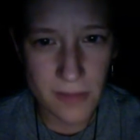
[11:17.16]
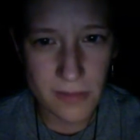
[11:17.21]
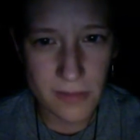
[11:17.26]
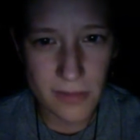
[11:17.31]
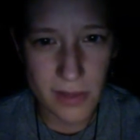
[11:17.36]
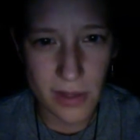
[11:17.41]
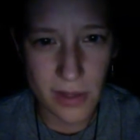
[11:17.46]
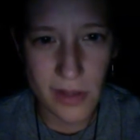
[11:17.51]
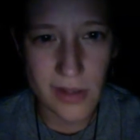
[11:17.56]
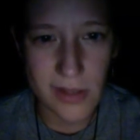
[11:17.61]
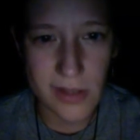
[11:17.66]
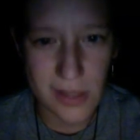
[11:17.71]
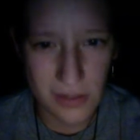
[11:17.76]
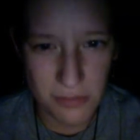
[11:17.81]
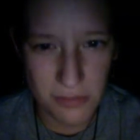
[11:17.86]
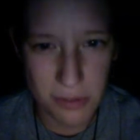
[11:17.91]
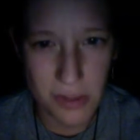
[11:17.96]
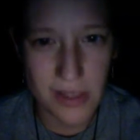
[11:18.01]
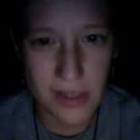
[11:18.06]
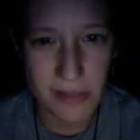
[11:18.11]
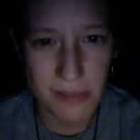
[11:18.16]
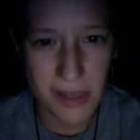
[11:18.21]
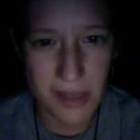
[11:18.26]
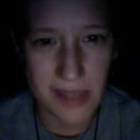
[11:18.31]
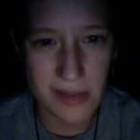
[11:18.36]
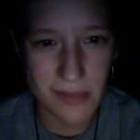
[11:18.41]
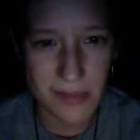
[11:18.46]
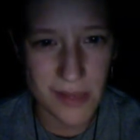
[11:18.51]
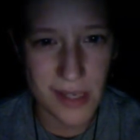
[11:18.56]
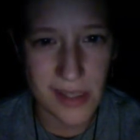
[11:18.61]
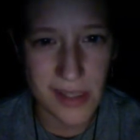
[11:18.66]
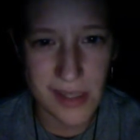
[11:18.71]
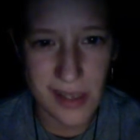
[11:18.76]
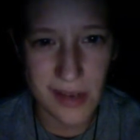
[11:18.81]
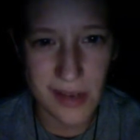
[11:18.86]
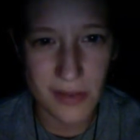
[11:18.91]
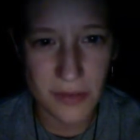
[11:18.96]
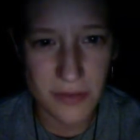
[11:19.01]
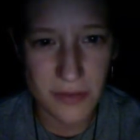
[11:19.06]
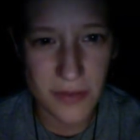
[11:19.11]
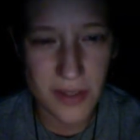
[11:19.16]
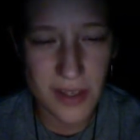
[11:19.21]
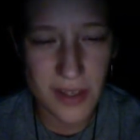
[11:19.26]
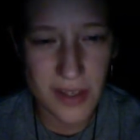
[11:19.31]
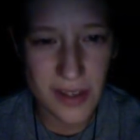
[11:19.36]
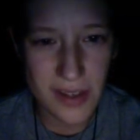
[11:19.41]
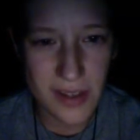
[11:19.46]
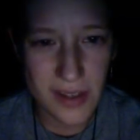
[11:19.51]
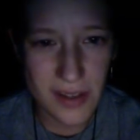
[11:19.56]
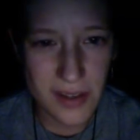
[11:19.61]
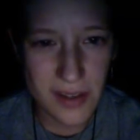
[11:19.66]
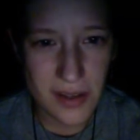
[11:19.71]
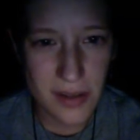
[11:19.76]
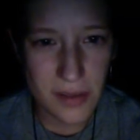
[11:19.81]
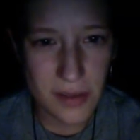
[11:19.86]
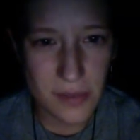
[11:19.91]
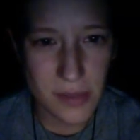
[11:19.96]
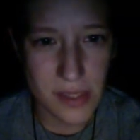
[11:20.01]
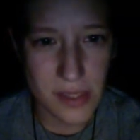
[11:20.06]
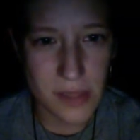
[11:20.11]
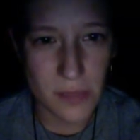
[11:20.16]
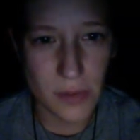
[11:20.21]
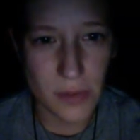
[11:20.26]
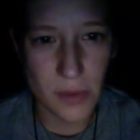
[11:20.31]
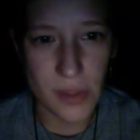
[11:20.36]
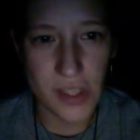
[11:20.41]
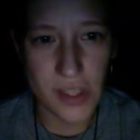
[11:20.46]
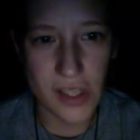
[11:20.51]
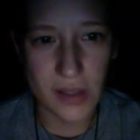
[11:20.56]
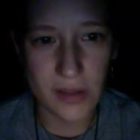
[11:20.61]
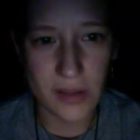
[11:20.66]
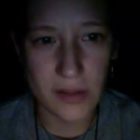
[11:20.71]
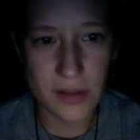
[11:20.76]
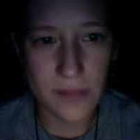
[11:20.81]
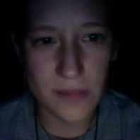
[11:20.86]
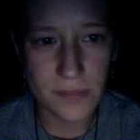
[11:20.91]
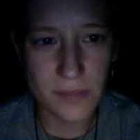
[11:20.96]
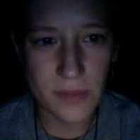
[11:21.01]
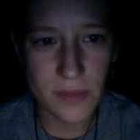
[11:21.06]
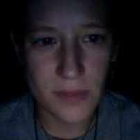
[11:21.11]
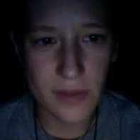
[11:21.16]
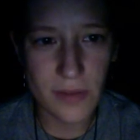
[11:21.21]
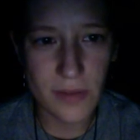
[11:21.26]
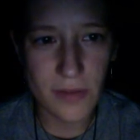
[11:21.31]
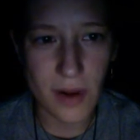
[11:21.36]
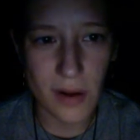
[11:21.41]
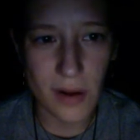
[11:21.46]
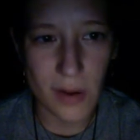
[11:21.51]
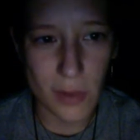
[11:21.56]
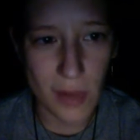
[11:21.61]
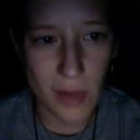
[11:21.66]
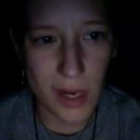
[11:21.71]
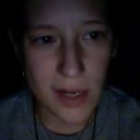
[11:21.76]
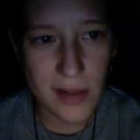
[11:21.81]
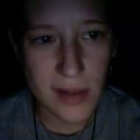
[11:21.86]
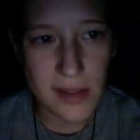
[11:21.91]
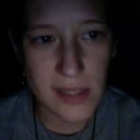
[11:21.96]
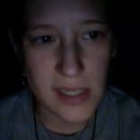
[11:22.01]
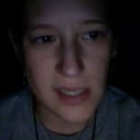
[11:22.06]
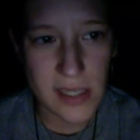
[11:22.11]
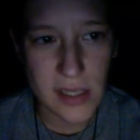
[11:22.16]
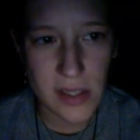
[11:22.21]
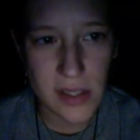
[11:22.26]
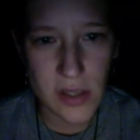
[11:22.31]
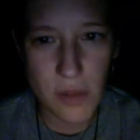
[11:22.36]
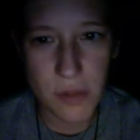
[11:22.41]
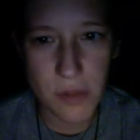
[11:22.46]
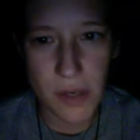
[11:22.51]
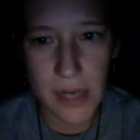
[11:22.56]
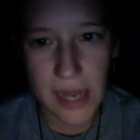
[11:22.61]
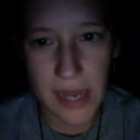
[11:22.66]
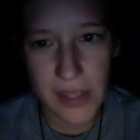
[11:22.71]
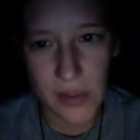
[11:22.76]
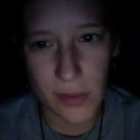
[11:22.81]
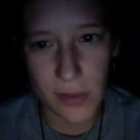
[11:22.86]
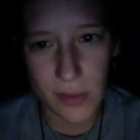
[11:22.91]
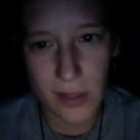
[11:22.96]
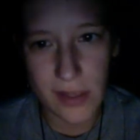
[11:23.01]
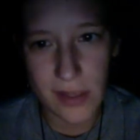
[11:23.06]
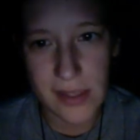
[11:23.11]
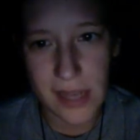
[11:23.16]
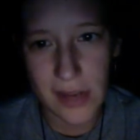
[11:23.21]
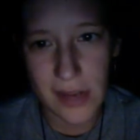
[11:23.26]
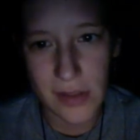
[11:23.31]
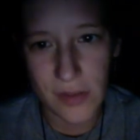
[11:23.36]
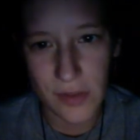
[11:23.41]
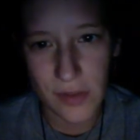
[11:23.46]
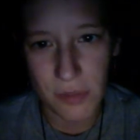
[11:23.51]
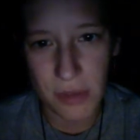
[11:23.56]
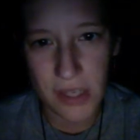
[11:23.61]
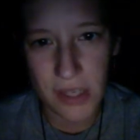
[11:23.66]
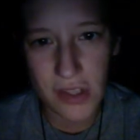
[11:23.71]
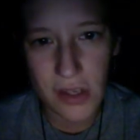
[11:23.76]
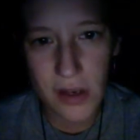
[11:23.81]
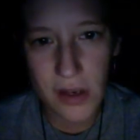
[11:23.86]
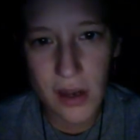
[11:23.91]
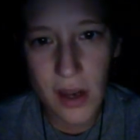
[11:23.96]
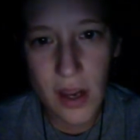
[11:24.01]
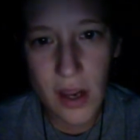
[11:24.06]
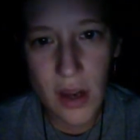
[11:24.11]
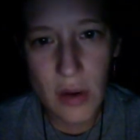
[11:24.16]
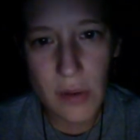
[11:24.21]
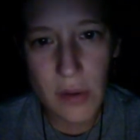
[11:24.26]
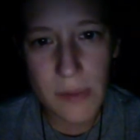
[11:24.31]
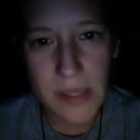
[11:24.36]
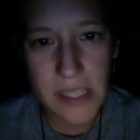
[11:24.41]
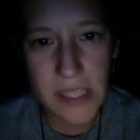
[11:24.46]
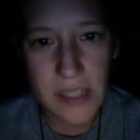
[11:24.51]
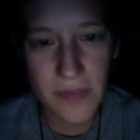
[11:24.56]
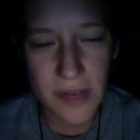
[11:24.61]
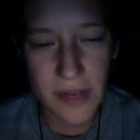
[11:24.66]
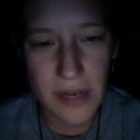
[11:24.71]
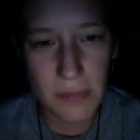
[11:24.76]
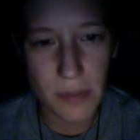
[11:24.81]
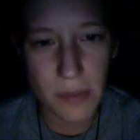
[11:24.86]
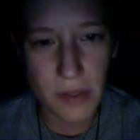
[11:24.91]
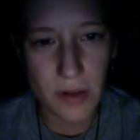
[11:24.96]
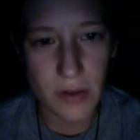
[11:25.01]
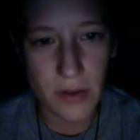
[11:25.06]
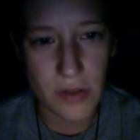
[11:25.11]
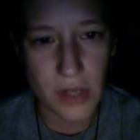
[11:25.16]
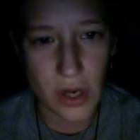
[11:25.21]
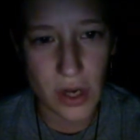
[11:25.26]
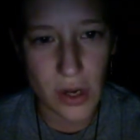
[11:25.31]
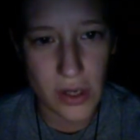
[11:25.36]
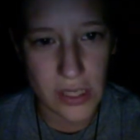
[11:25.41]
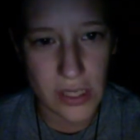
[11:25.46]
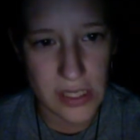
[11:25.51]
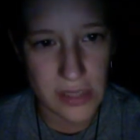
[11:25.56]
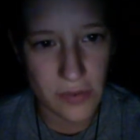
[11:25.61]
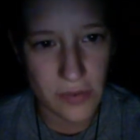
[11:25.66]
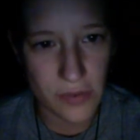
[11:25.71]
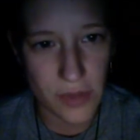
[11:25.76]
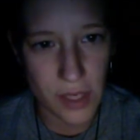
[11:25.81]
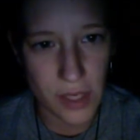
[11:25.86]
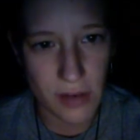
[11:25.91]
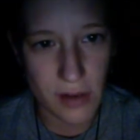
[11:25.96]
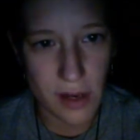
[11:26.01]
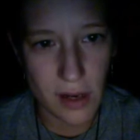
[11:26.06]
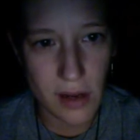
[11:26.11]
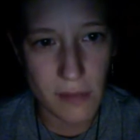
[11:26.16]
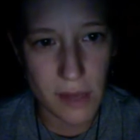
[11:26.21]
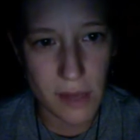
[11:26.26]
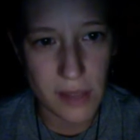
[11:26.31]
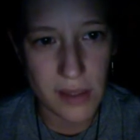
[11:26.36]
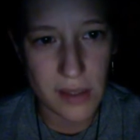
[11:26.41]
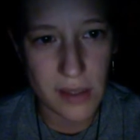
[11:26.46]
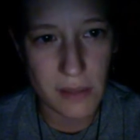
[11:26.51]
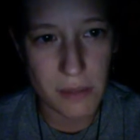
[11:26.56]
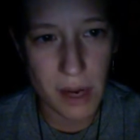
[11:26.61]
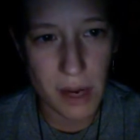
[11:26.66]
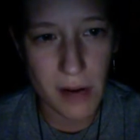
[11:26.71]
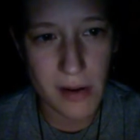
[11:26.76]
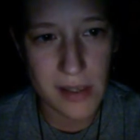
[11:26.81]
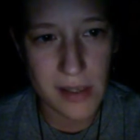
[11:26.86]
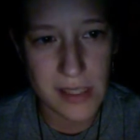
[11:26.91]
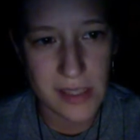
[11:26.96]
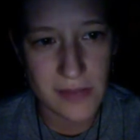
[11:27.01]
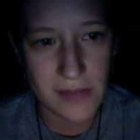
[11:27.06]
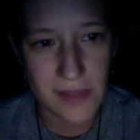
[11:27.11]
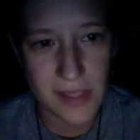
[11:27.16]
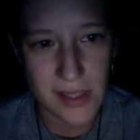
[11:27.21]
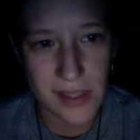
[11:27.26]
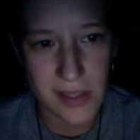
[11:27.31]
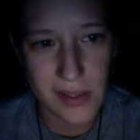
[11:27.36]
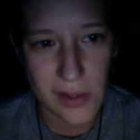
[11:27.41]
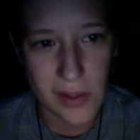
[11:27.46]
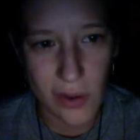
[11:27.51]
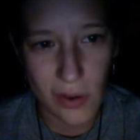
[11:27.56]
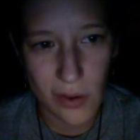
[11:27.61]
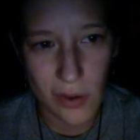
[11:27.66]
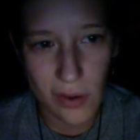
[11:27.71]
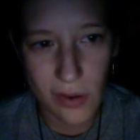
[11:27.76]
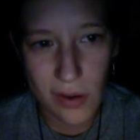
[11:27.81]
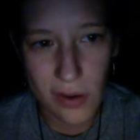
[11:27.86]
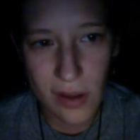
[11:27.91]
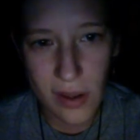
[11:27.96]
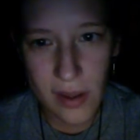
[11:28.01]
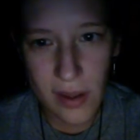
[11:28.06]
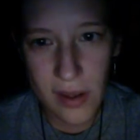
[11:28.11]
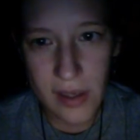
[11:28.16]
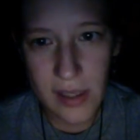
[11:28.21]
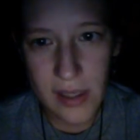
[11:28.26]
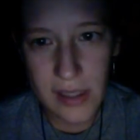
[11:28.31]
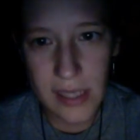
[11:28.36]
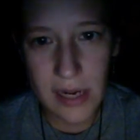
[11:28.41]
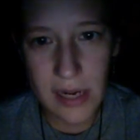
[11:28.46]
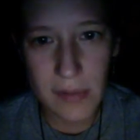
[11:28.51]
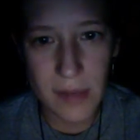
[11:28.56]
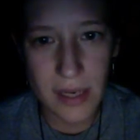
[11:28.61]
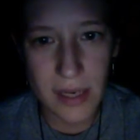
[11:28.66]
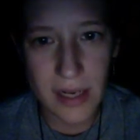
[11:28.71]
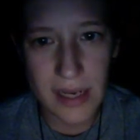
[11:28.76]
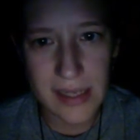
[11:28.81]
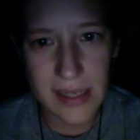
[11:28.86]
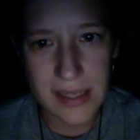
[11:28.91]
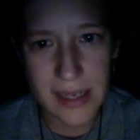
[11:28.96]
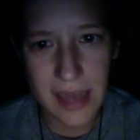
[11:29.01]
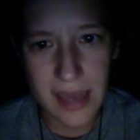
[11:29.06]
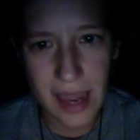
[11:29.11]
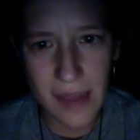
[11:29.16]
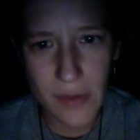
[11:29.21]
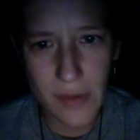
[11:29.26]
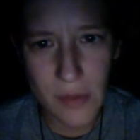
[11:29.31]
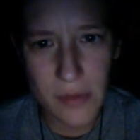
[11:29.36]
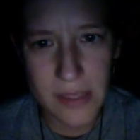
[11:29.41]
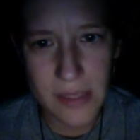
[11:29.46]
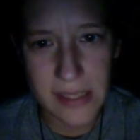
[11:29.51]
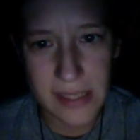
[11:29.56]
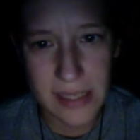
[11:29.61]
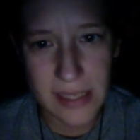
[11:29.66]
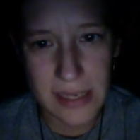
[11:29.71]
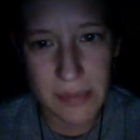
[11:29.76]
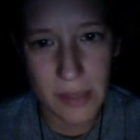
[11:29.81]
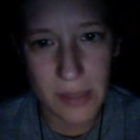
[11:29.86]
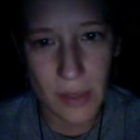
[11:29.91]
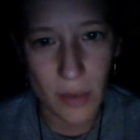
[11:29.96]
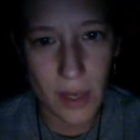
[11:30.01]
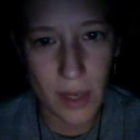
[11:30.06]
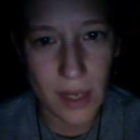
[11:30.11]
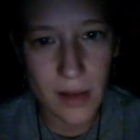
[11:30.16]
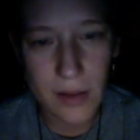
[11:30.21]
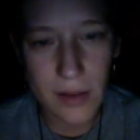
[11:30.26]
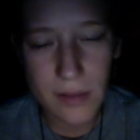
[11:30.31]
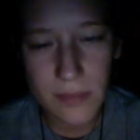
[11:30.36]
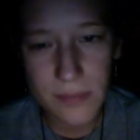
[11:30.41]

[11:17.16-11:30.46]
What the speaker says: Couldn't have put it better myself, Mr. Brewer chuckled. Very well, since the supernatural is out of the picture, we must develop an alternative theory about the appearance of this door. Tell me, Leslie, have you been sleeping well?